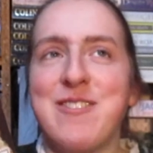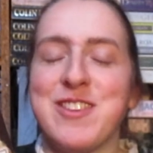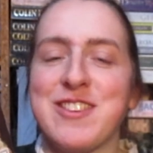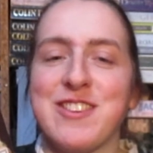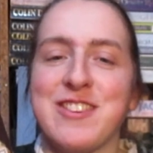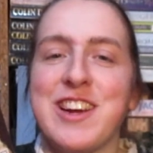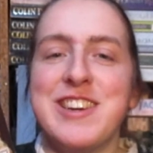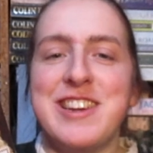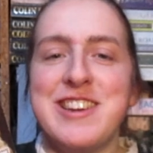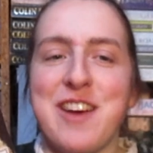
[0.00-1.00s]
the
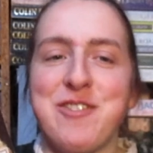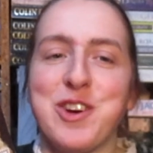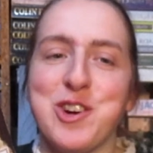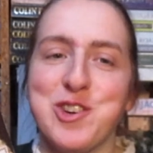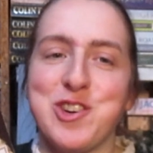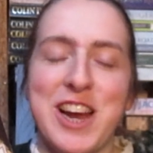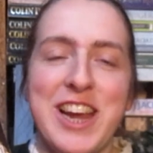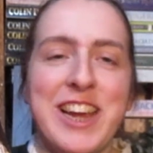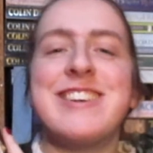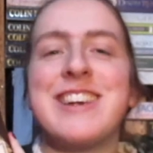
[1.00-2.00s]
society down the
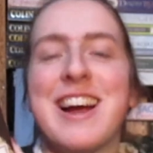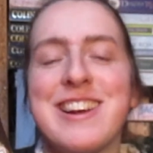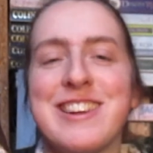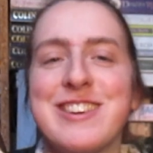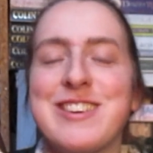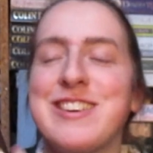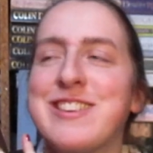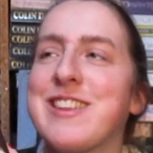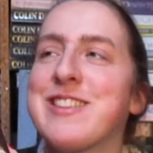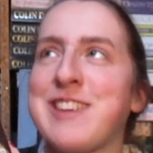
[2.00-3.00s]
country. Charlotte
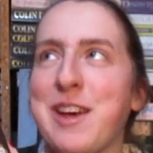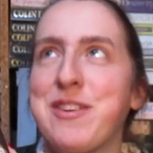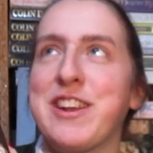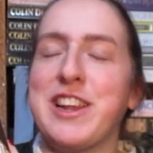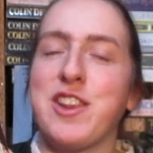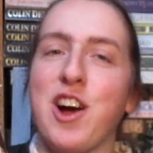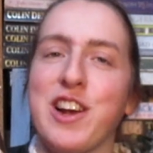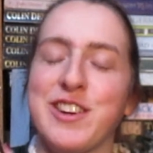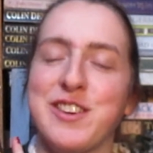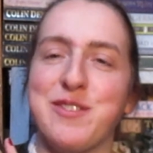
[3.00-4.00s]
is definitely the
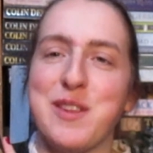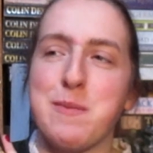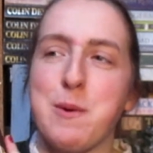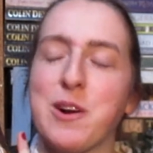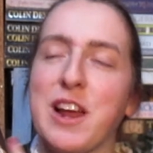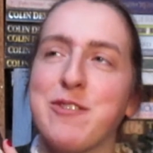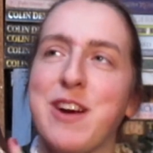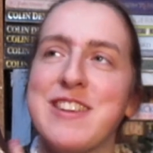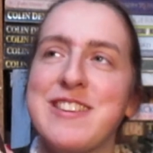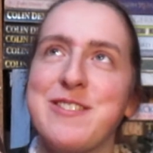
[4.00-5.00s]
highlight of this book. Like,
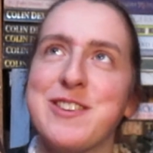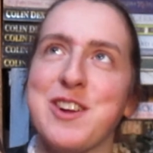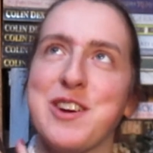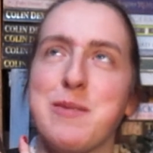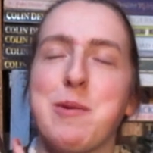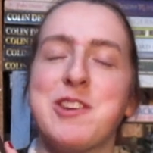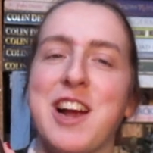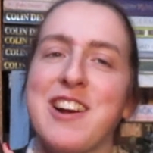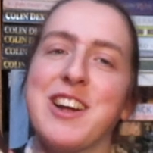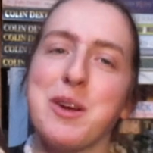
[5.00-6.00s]
Francie was nice but
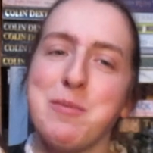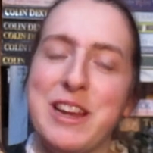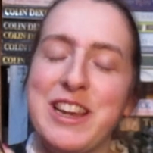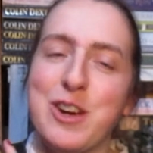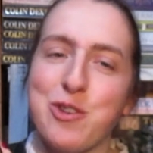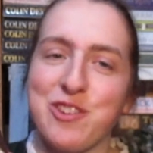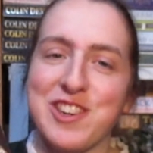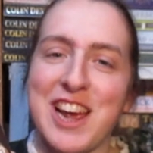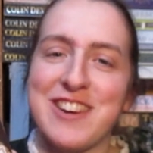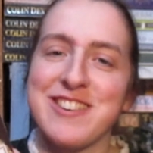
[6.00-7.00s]
Charlotte completely
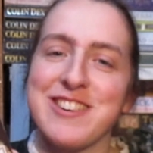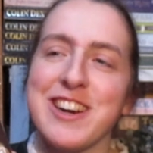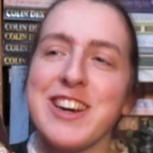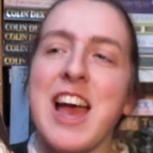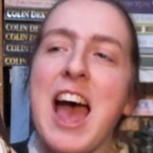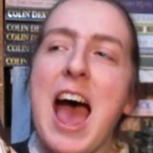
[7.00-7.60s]
overshadowed her.